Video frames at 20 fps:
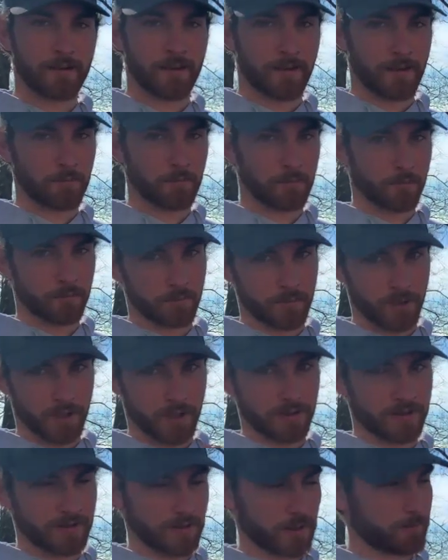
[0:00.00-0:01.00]
and then we'll put
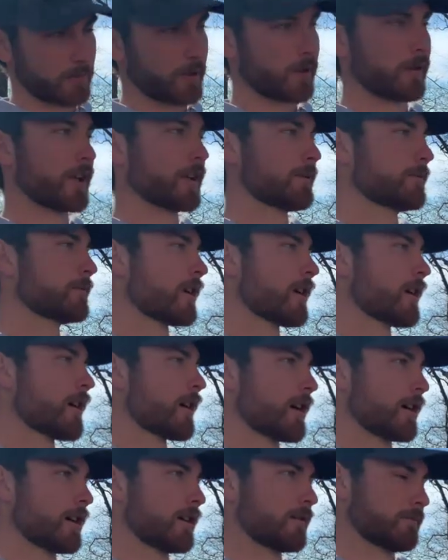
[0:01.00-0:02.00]
the center pole up.
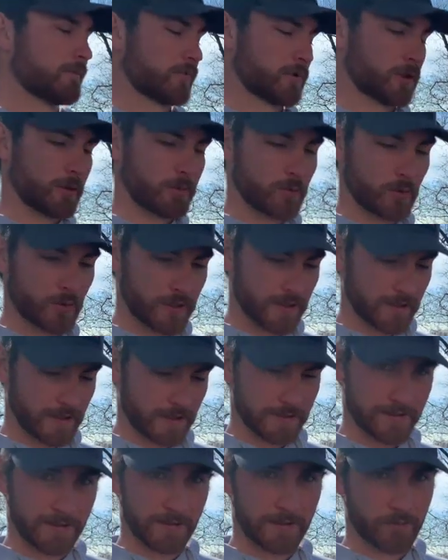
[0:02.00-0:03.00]
So I'm going to get
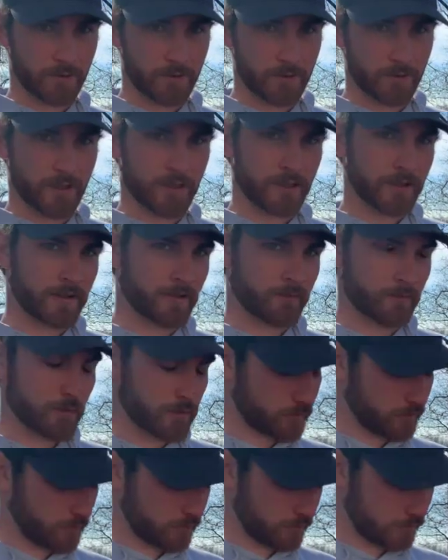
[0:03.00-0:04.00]
that set up real quick and then we'll
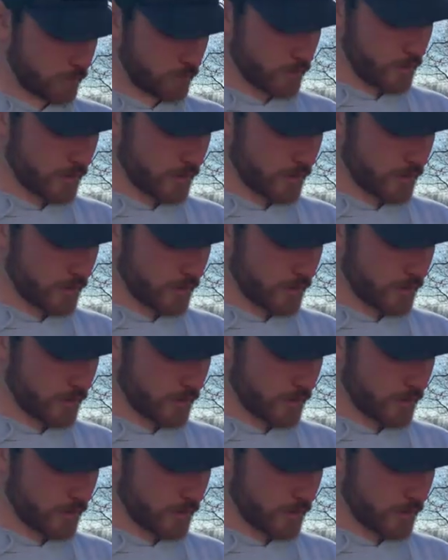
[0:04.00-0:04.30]
walk